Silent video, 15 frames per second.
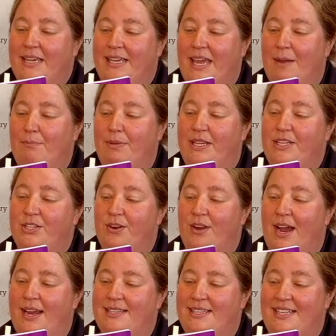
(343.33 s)
Cam blinked her
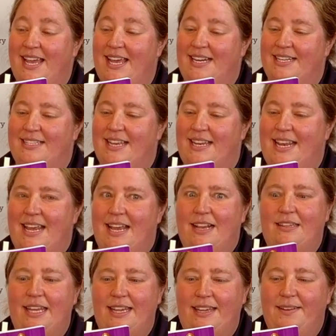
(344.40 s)
eyes again and said,
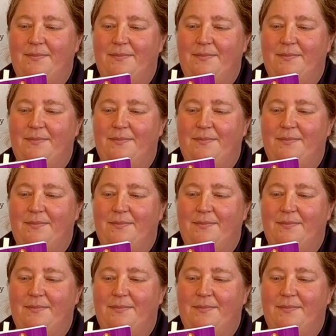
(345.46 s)
Click.